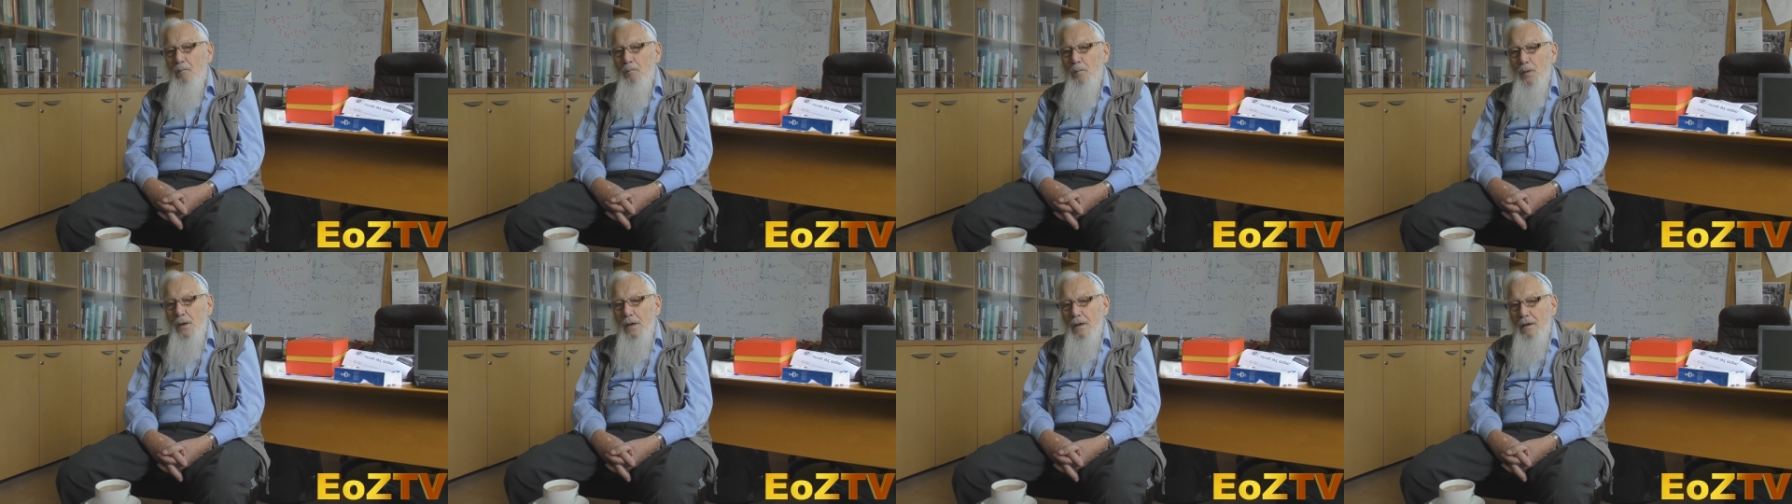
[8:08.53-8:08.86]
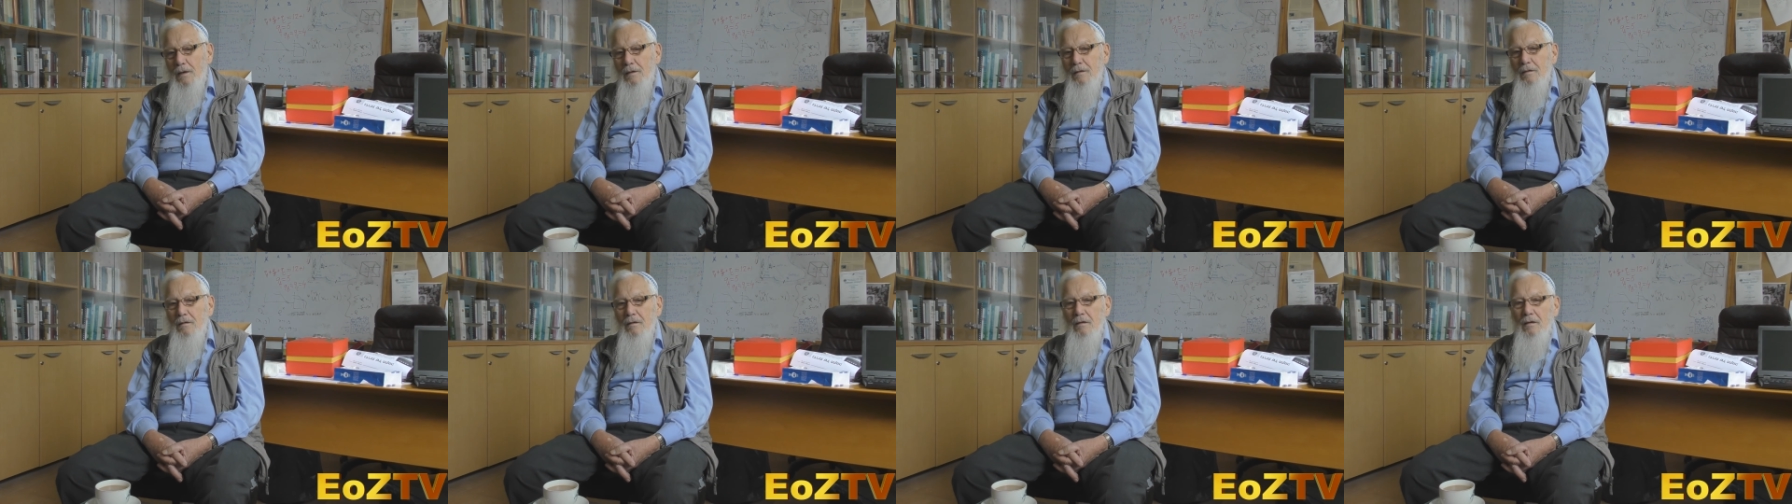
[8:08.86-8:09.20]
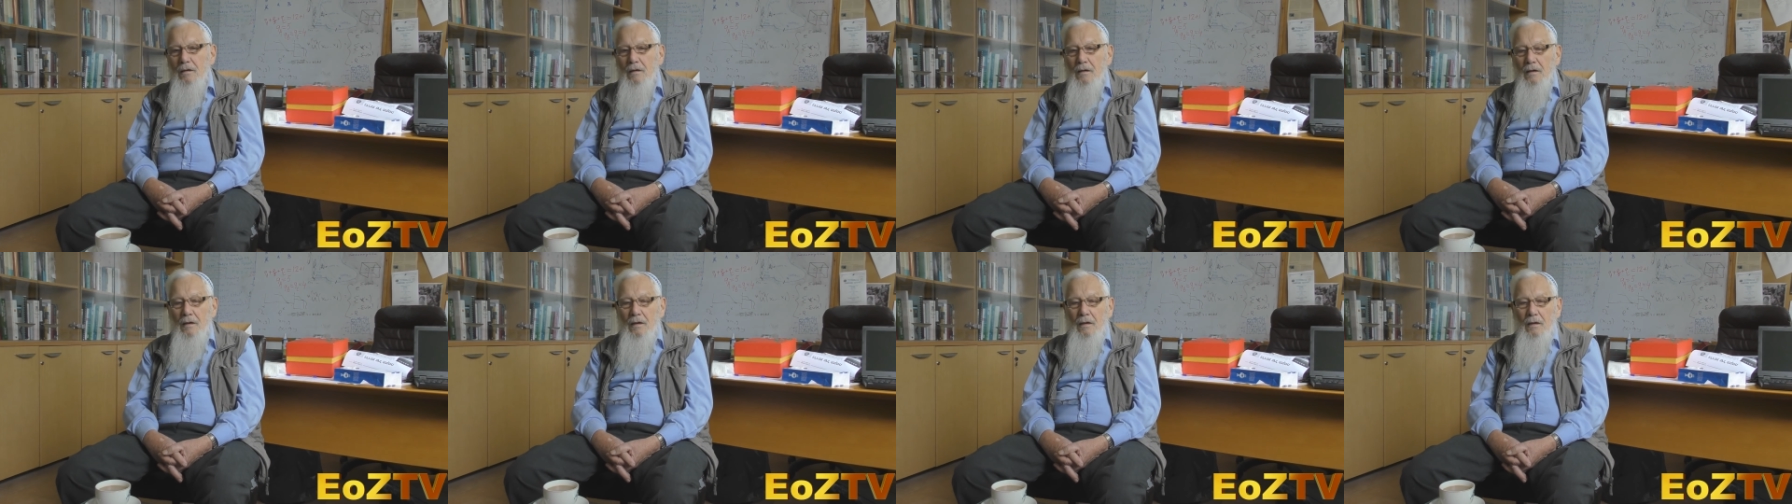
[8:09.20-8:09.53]
But
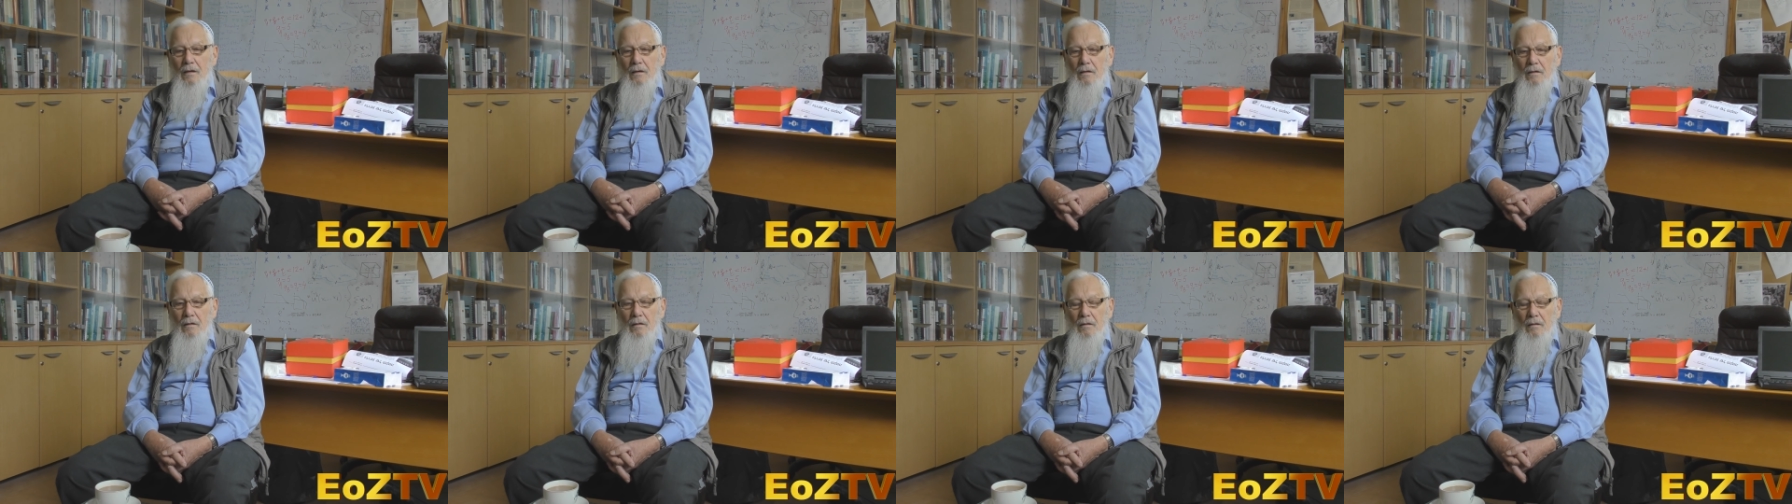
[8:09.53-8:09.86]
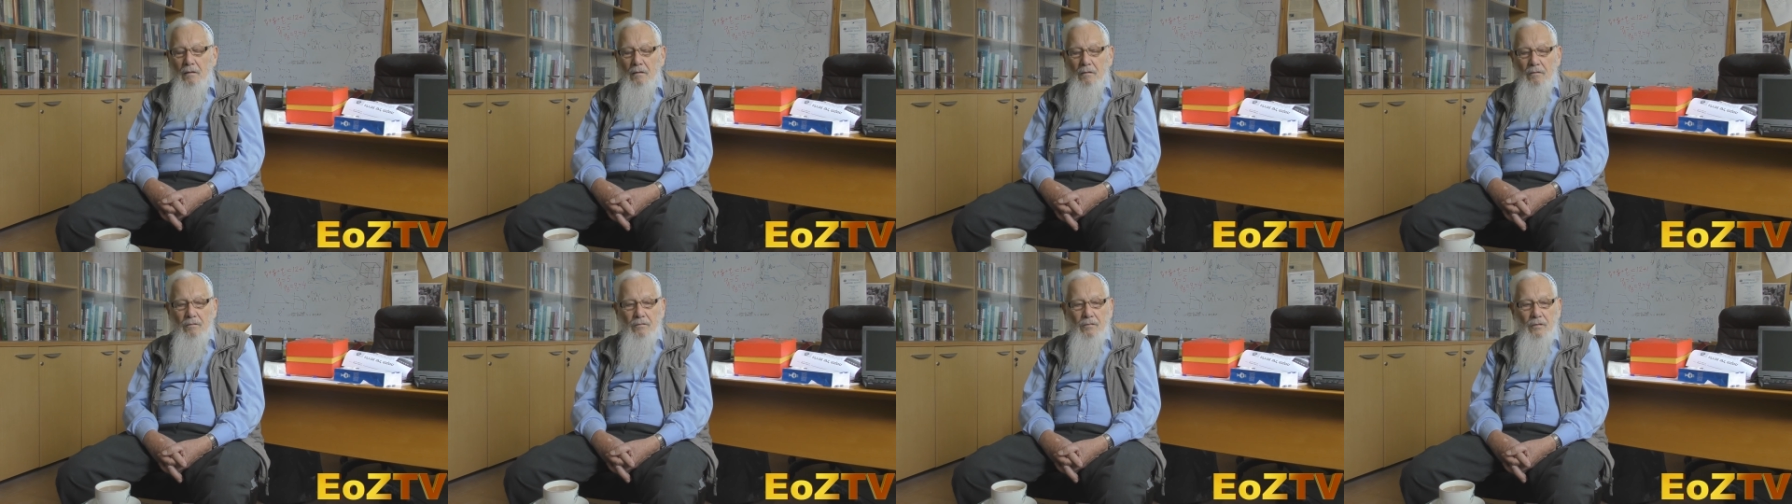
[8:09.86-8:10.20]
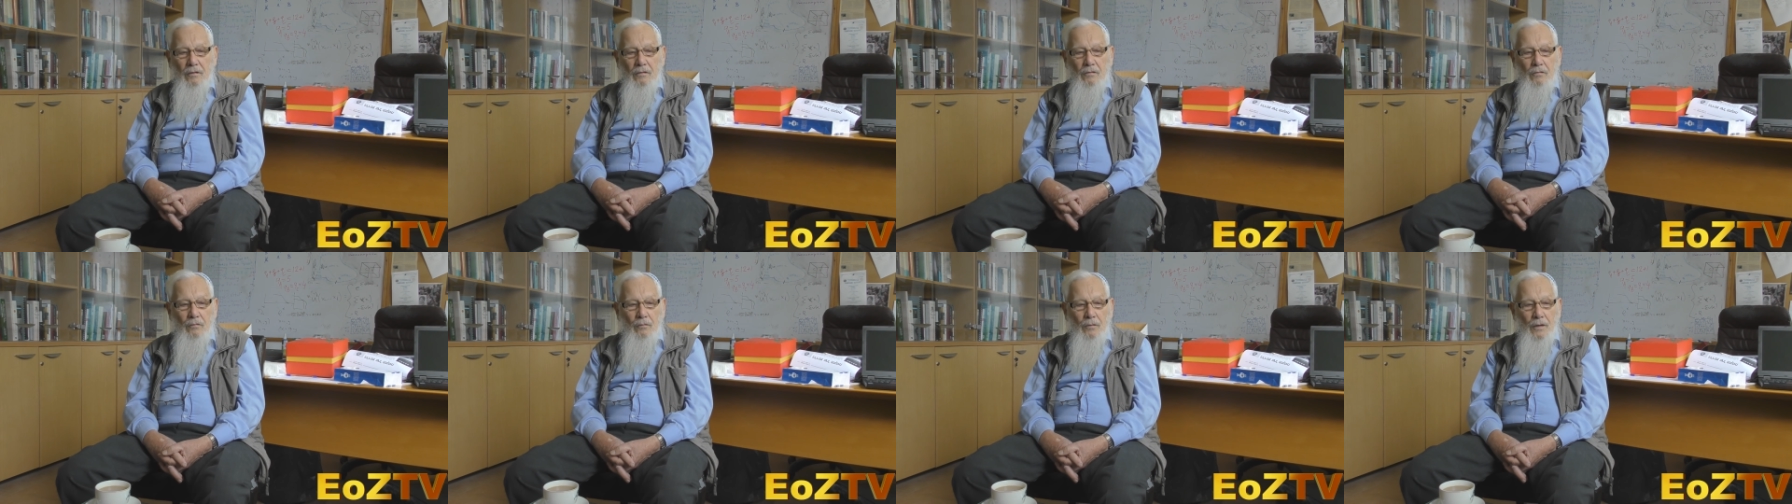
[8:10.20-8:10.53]
in uh,
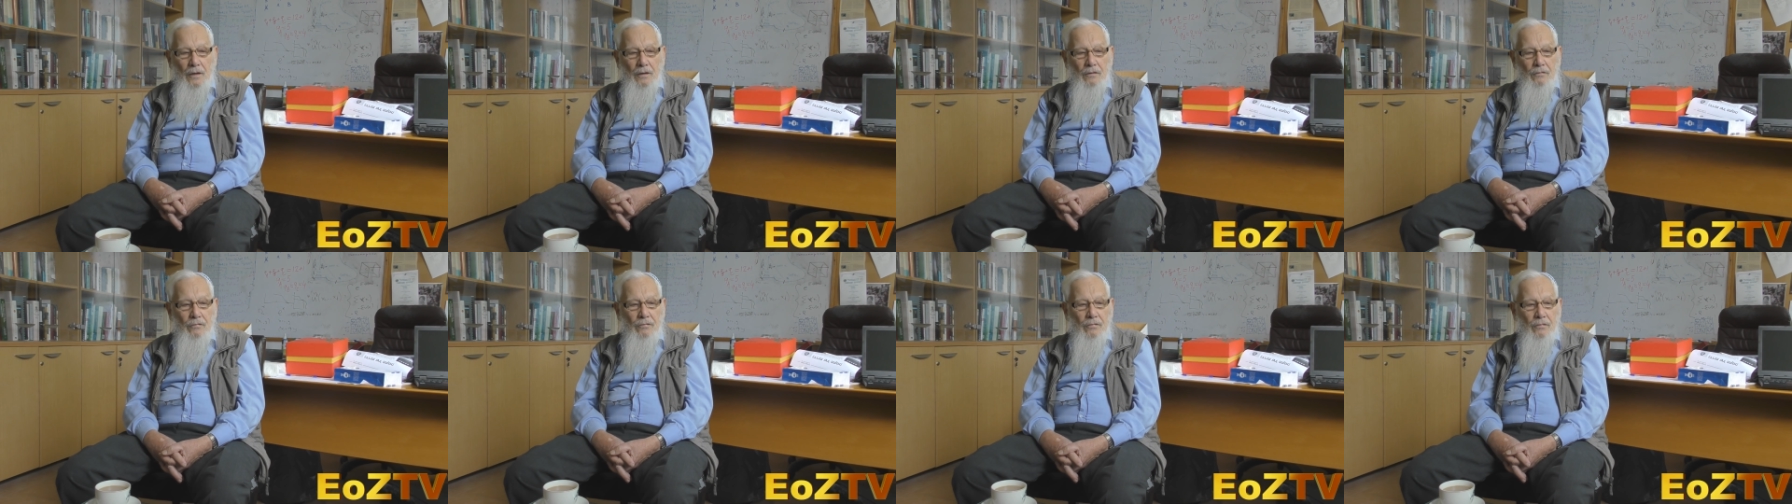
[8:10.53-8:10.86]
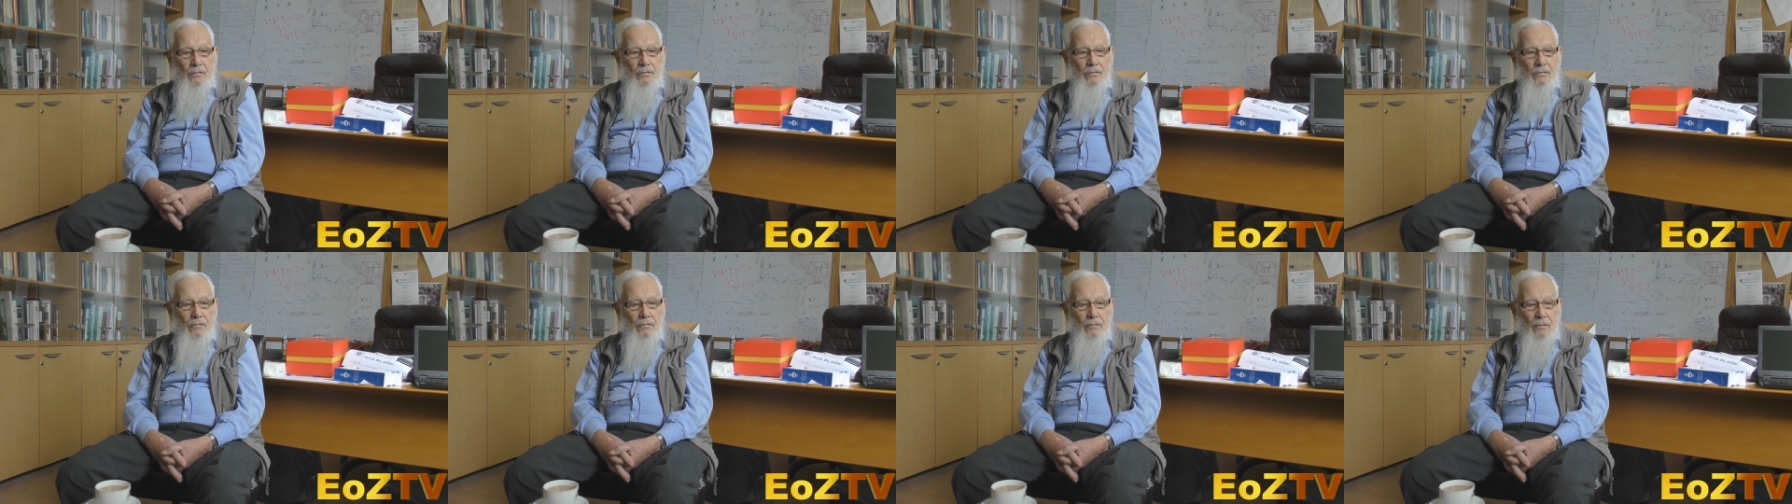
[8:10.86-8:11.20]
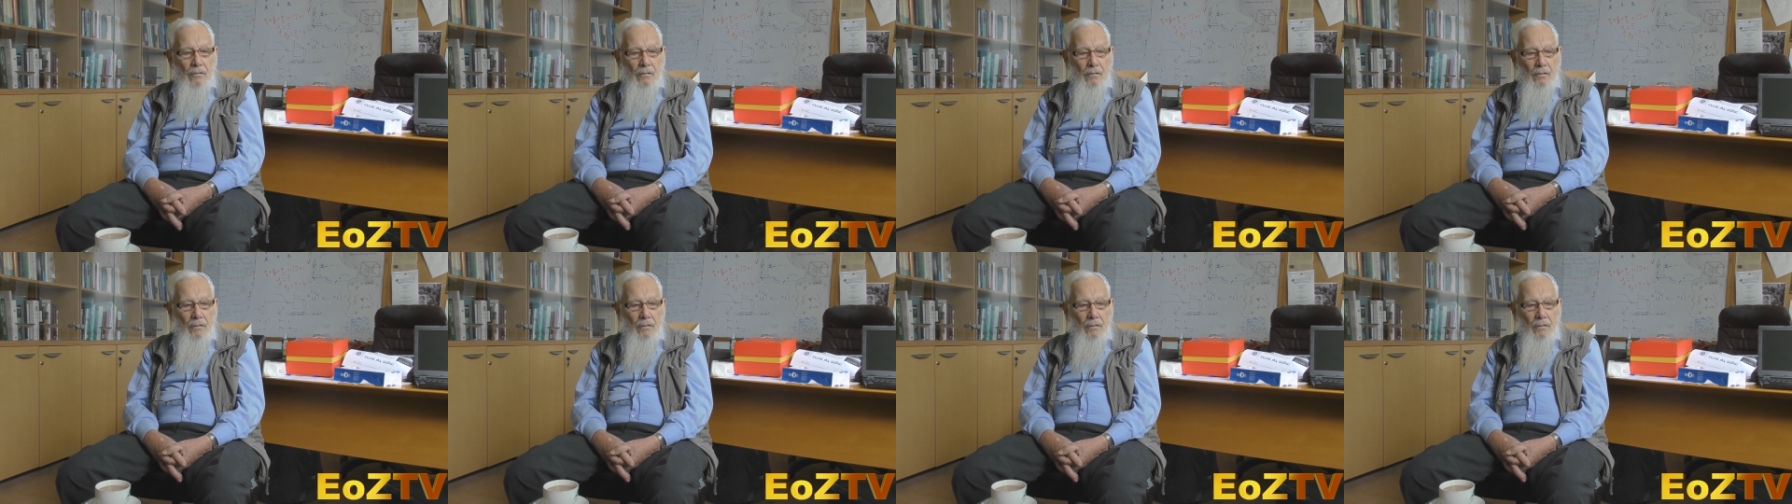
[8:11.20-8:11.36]
situations